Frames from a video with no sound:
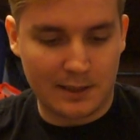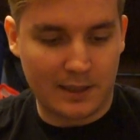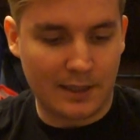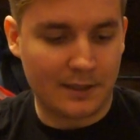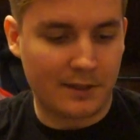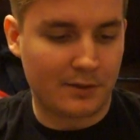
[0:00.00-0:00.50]

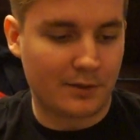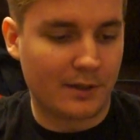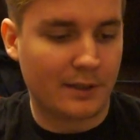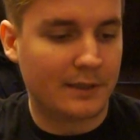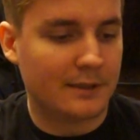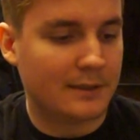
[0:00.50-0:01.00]
another
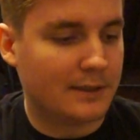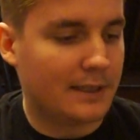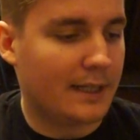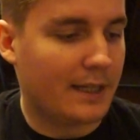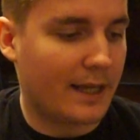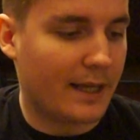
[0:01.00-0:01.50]

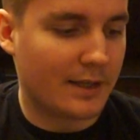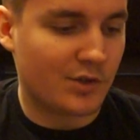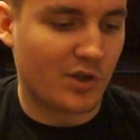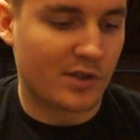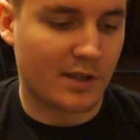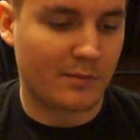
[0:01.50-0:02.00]
edge
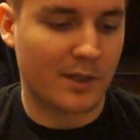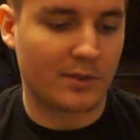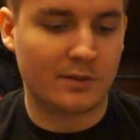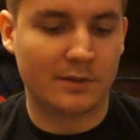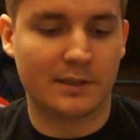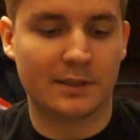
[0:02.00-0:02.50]
onto the metal.